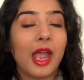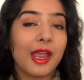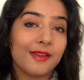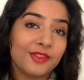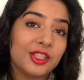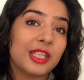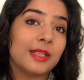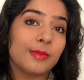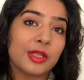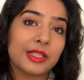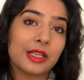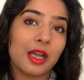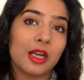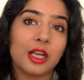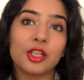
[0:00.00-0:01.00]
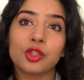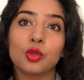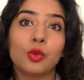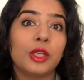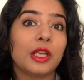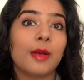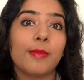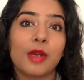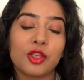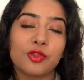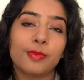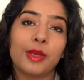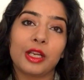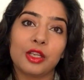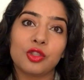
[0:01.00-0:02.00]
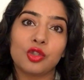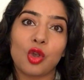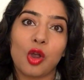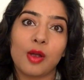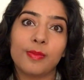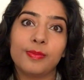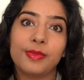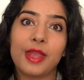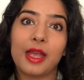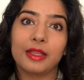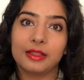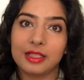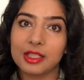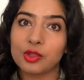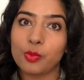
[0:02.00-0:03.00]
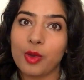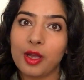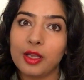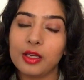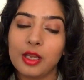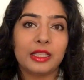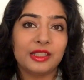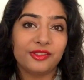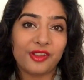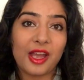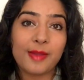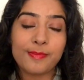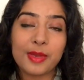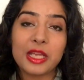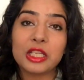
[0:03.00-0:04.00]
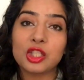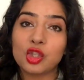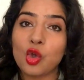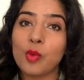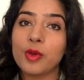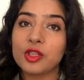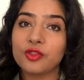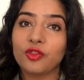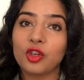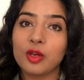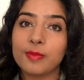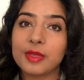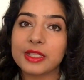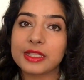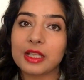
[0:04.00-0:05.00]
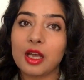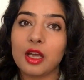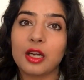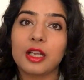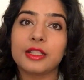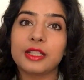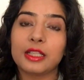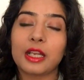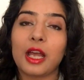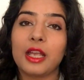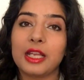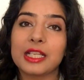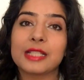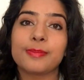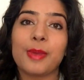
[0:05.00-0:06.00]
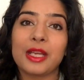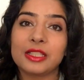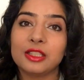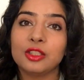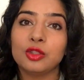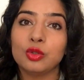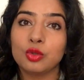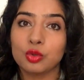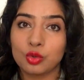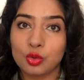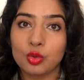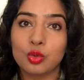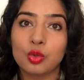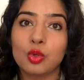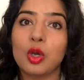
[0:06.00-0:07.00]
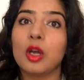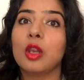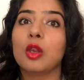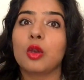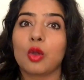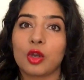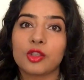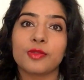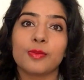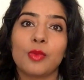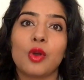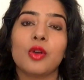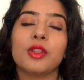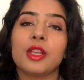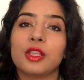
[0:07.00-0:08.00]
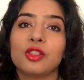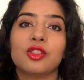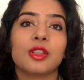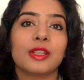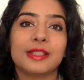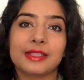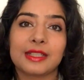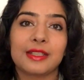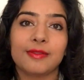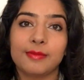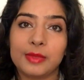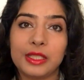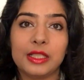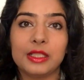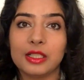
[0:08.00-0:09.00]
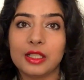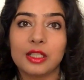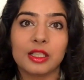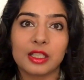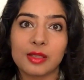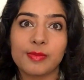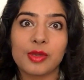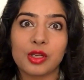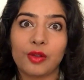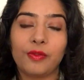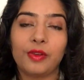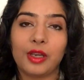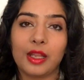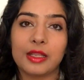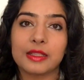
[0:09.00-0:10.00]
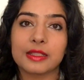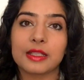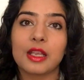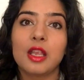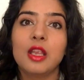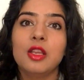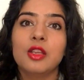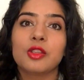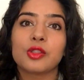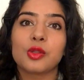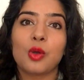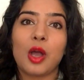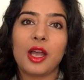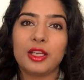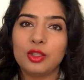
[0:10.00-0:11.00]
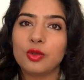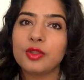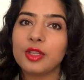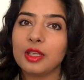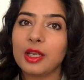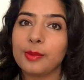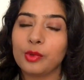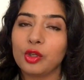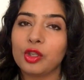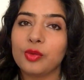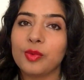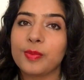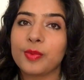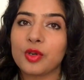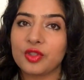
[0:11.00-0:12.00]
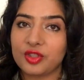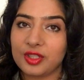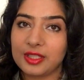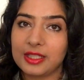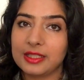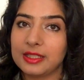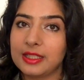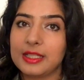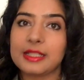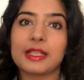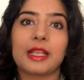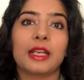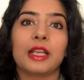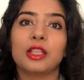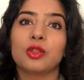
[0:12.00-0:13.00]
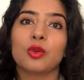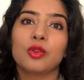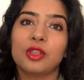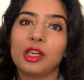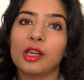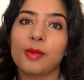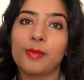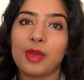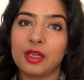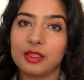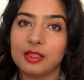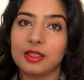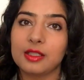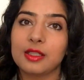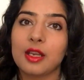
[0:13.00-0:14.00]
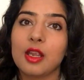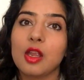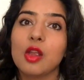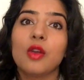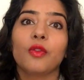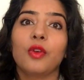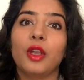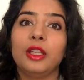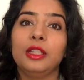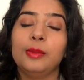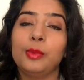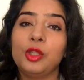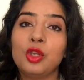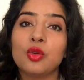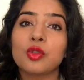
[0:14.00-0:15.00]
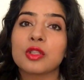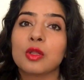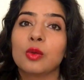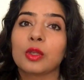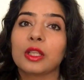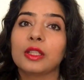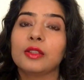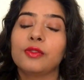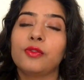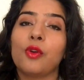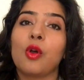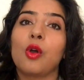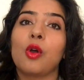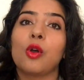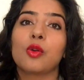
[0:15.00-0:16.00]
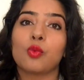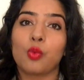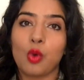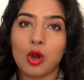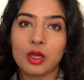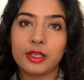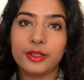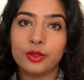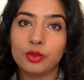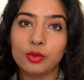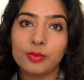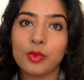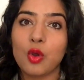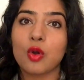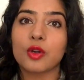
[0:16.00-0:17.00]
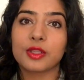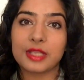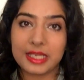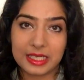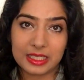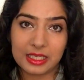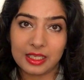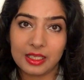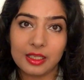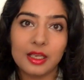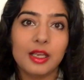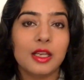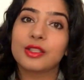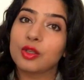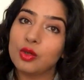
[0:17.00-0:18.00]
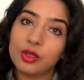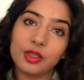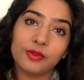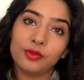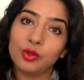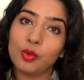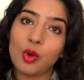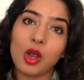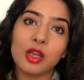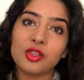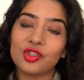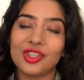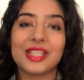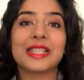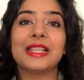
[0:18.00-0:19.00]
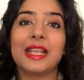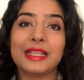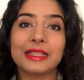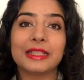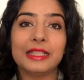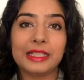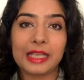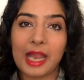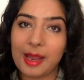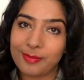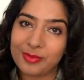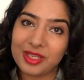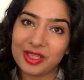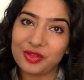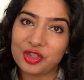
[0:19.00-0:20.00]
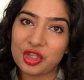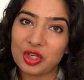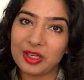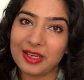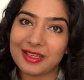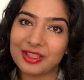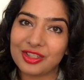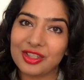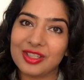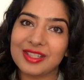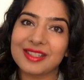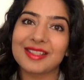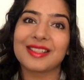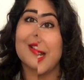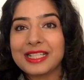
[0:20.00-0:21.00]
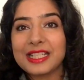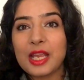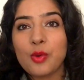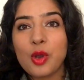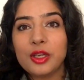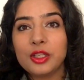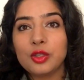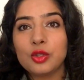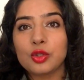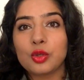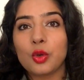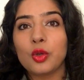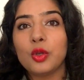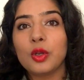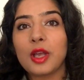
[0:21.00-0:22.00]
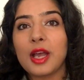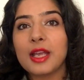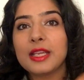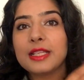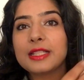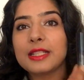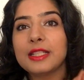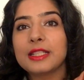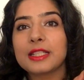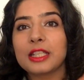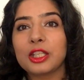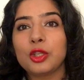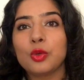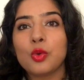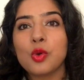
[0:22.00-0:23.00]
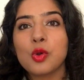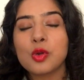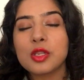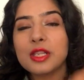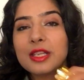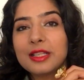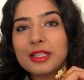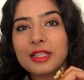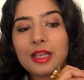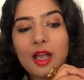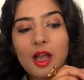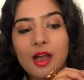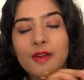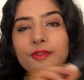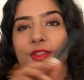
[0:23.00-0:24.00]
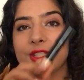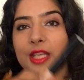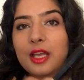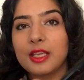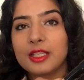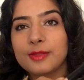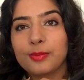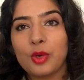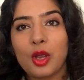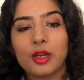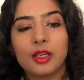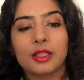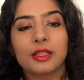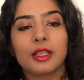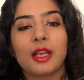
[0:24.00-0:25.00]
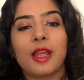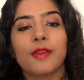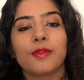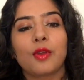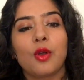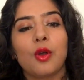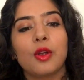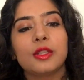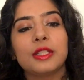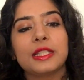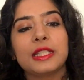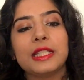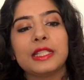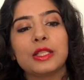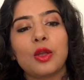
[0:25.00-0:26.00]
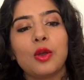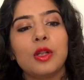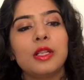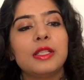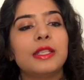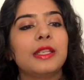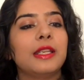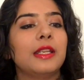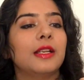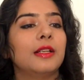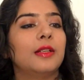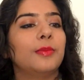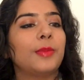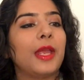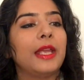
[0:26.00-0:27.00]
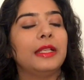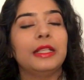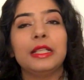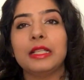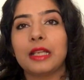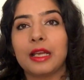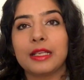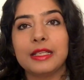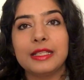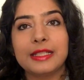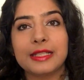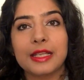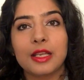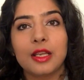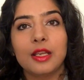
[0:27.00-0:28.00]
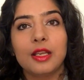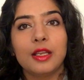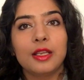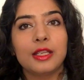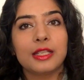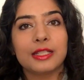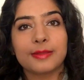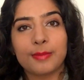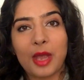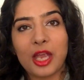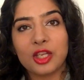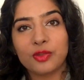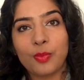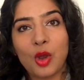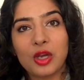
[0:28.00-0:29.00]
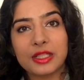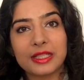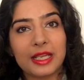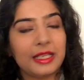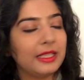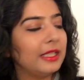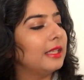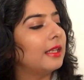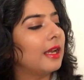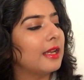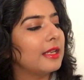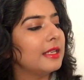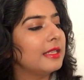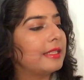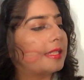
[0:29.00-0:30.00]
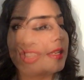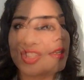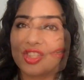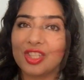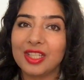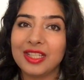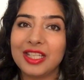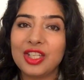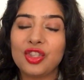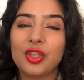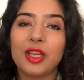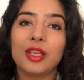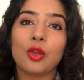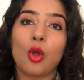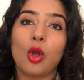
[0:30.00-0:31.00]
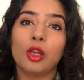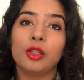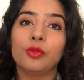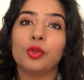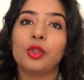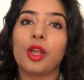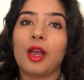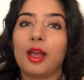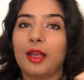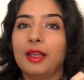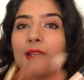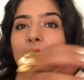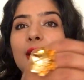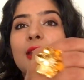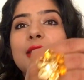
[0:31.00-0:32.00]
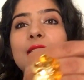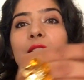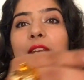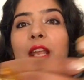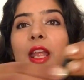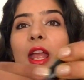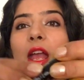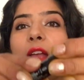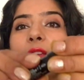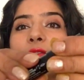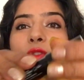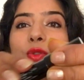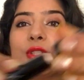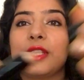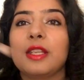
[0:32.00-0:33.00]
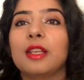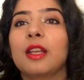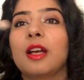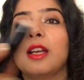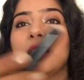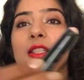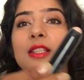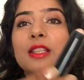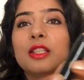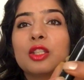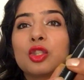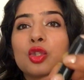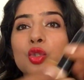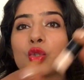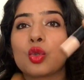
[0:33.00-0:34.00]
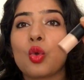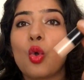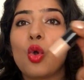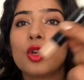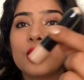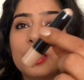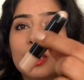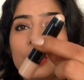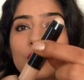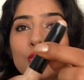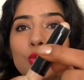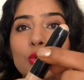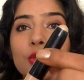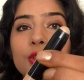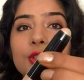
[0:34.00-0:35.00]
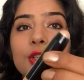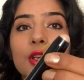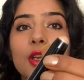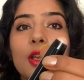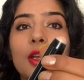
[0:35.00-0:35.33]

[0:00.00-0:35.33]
I have seen mascaras doing a much better job than this one. And if I'm paying so much for a mascara, then I expect it to do a lot more than just give me a little bit of length. So I don't think I'm going to be purchasing this, and I don't recommend it for anybody who's looking for volume or thickening. It's good if you want just lengthening happening with your lashes. Next, I wanted to show you guys this cute little half size product that I've got. This is called the LA Lights. SMASHBOX LA Lights. This is in the shade Hollywood Highlight, and I have to say guys, it's so cute.